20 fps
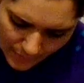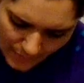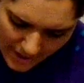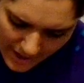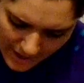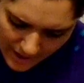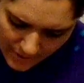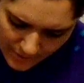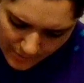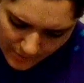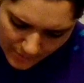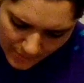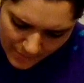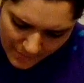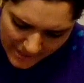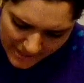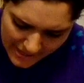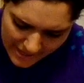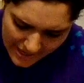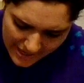Wow. Oh
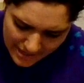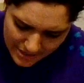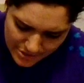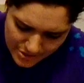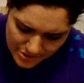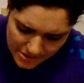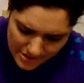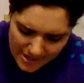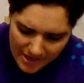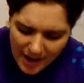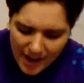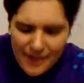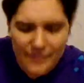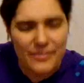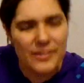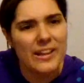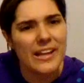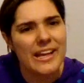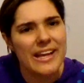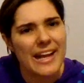my gosh. I
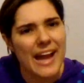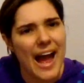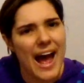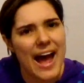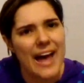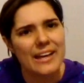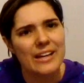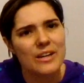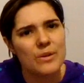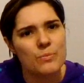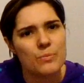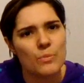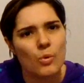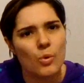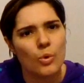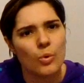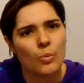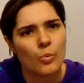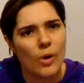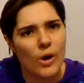feel like adding
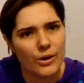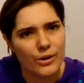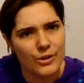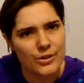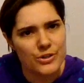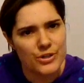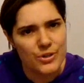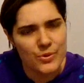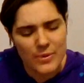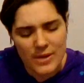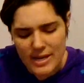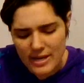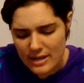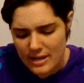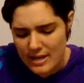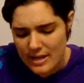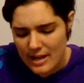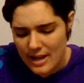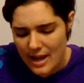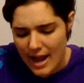more water to it
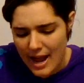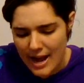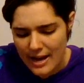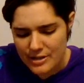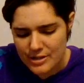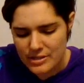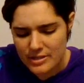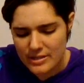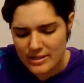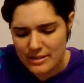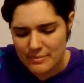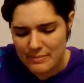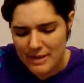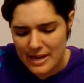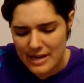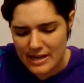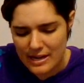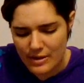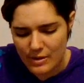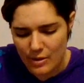actually
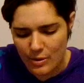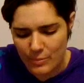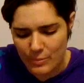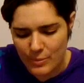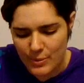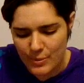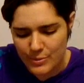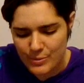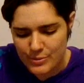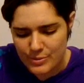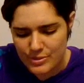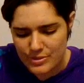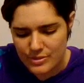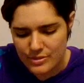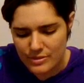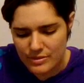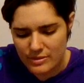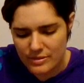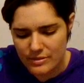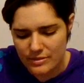made it
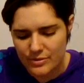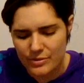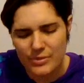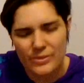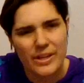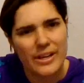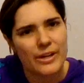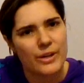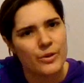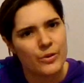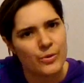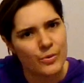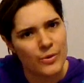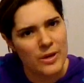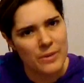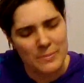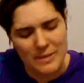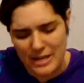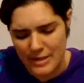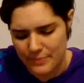almost like
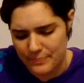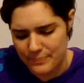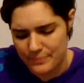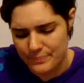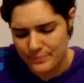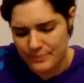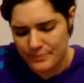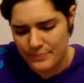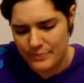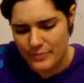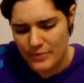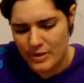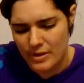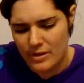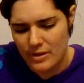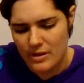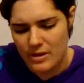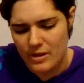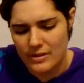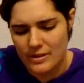creamy.
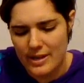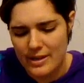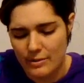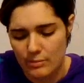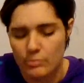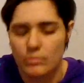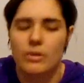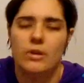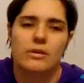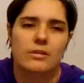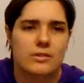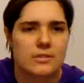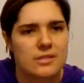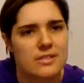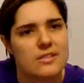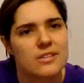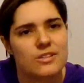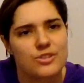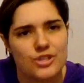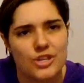Like, well,
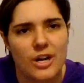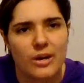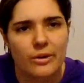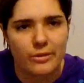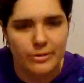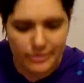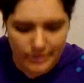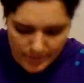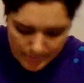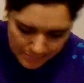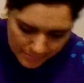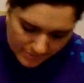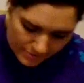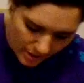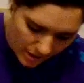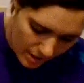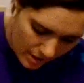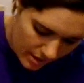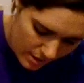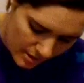because it's a shower cream,
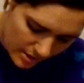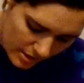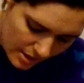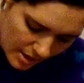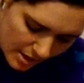duh.